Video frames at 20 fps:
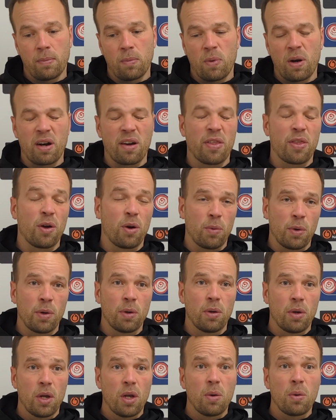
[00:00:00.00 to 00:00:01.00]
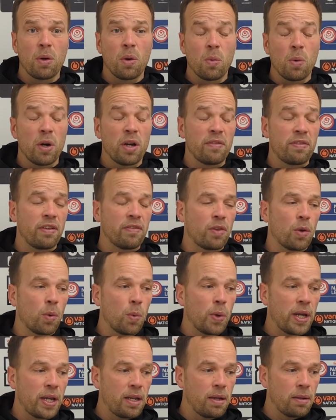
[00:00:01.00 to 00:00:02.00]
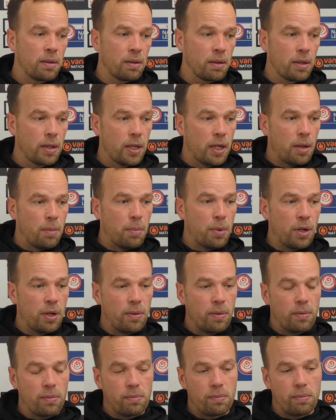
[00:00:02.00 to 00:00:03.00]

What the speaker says: where I thought we were worthy of the win, but